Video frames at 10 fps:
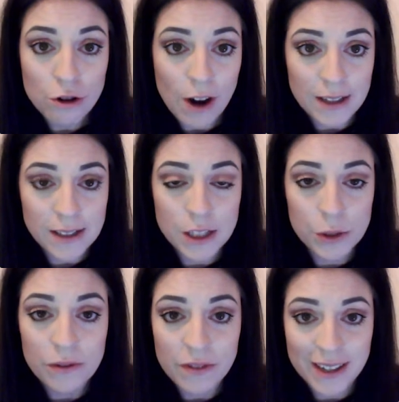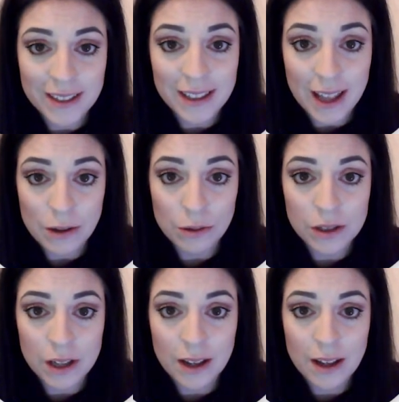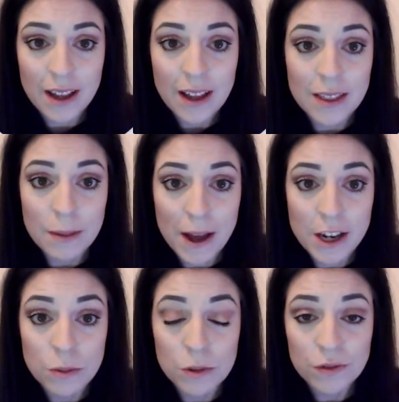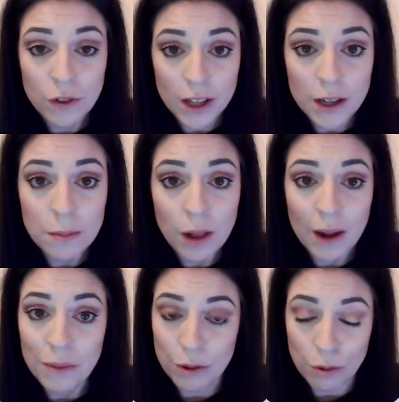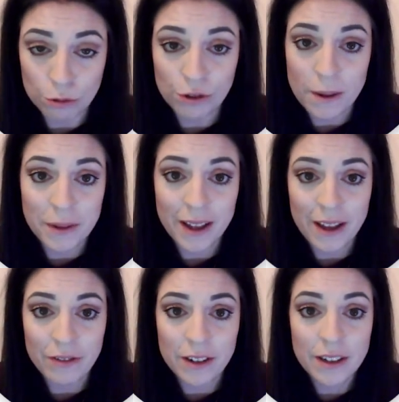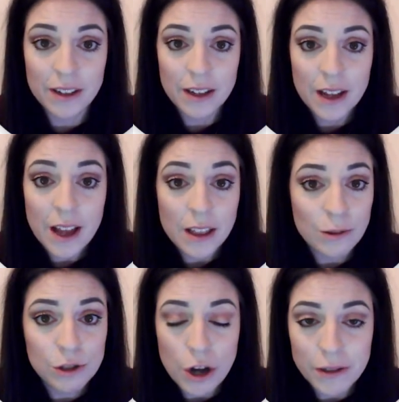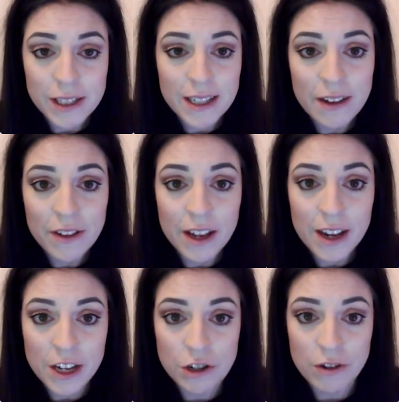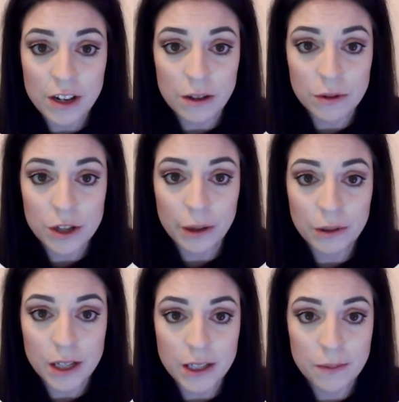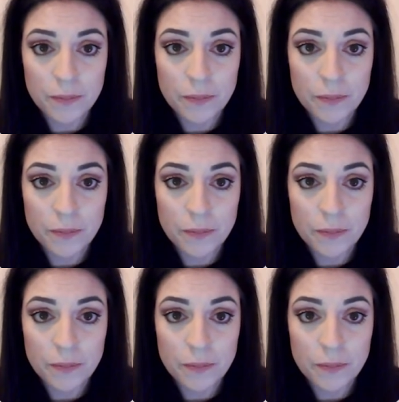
progressed into a venous leg ulcer, and the patient was fully compliant with all treatment given. There was no significant history that was noted.